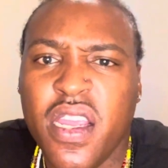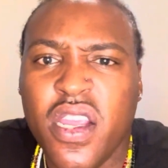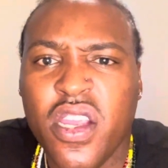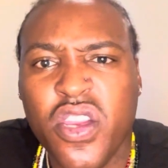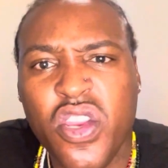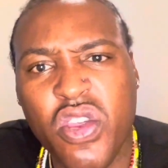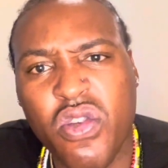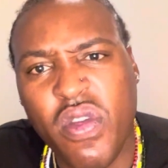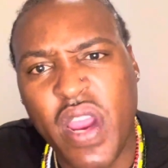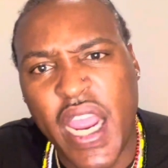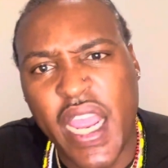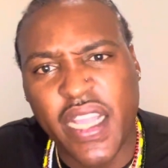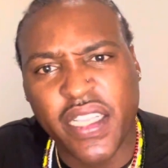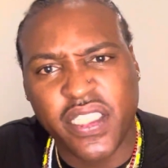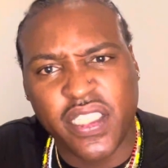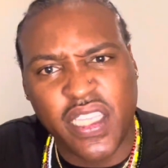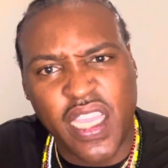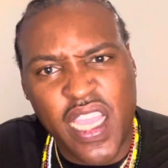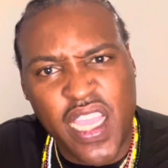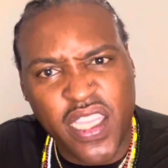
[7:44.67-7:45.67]
You and
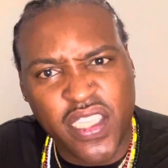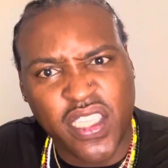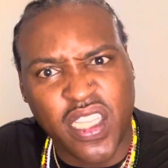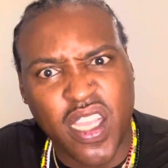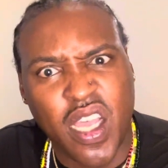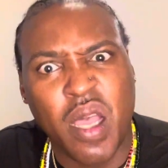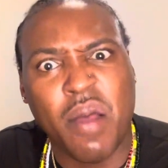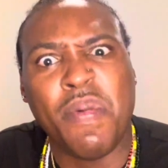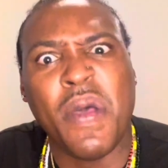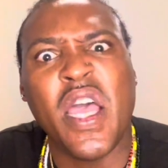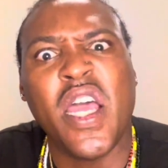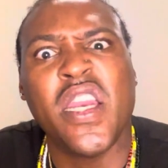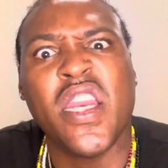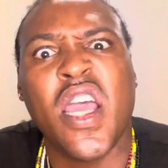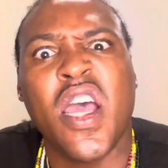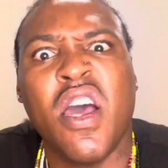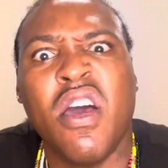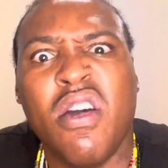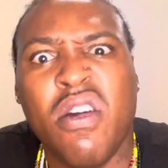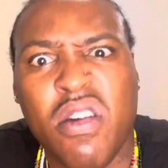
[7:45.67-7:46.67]
Cesar Pina.
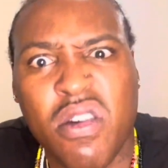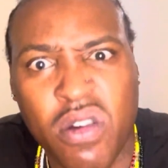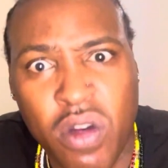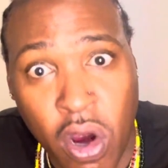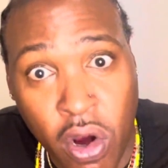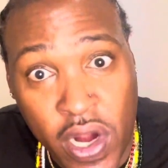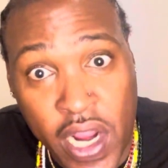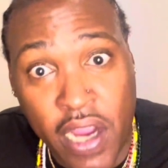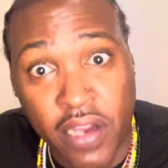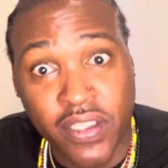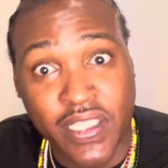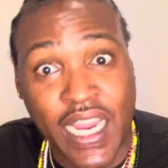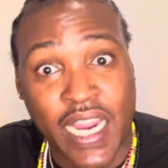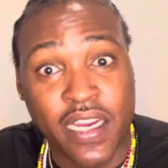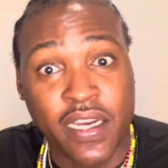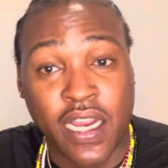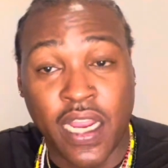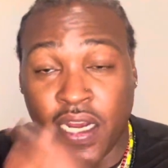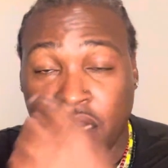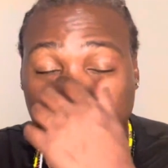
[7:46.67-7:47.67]
Oh,
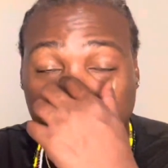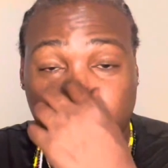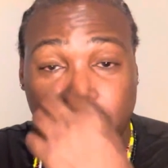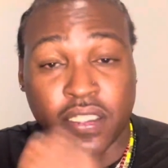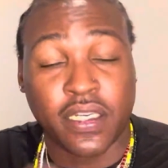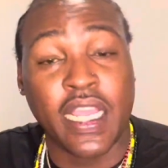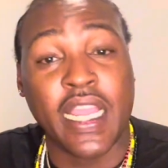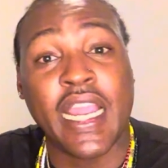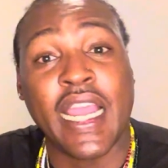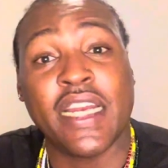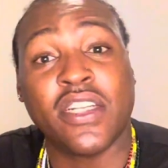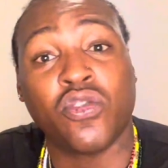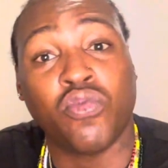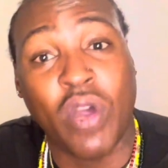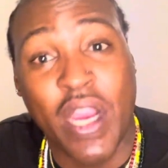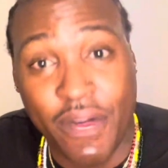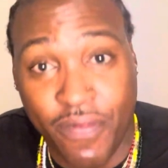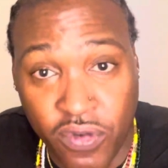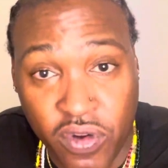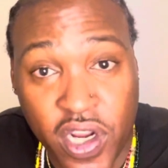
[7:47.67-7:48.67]
listen, they got his
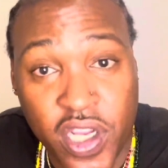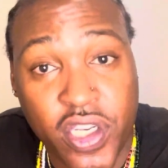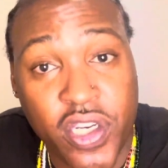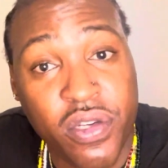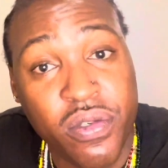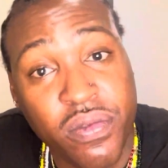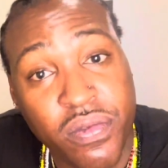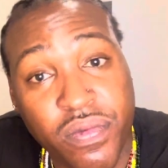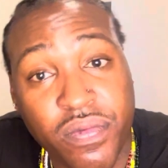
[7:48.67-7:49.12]
wife on there too.